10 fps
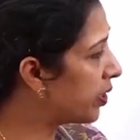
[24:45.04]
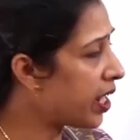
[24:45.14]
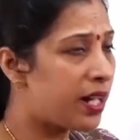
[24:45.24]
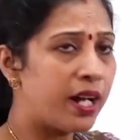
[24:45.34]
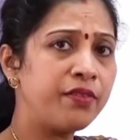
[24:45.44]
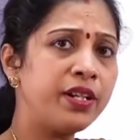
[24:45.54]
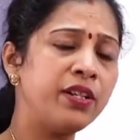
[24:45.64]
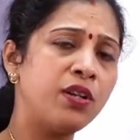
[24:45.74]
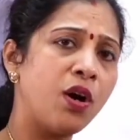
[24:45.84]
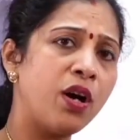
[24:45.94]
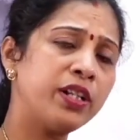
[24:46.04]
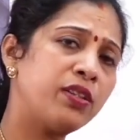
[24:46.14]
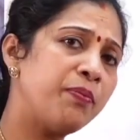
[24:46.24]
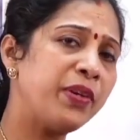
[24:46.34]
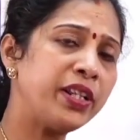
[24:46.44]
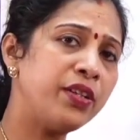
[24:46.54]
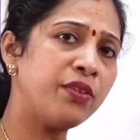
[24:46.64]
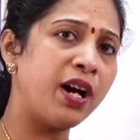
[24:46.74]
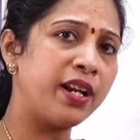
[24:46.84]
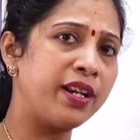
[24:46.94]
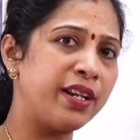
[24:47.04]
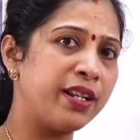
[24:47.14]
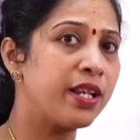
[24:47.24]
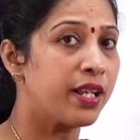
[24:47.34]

than 100 or it will fit into 100.